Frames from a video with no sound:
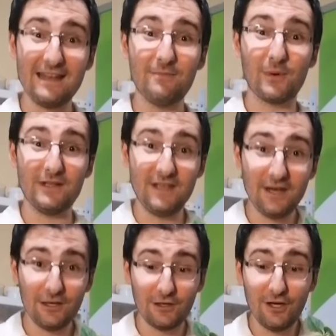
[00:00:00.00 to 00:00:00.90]
and in
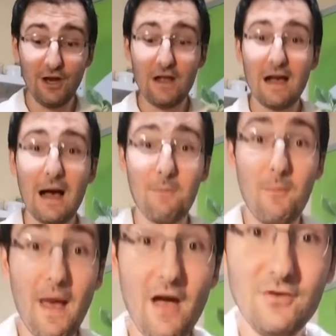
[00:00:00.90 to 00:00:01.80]
particular
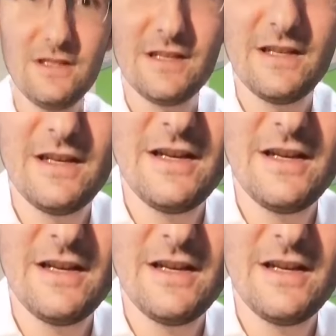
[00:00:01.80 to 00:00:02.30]
about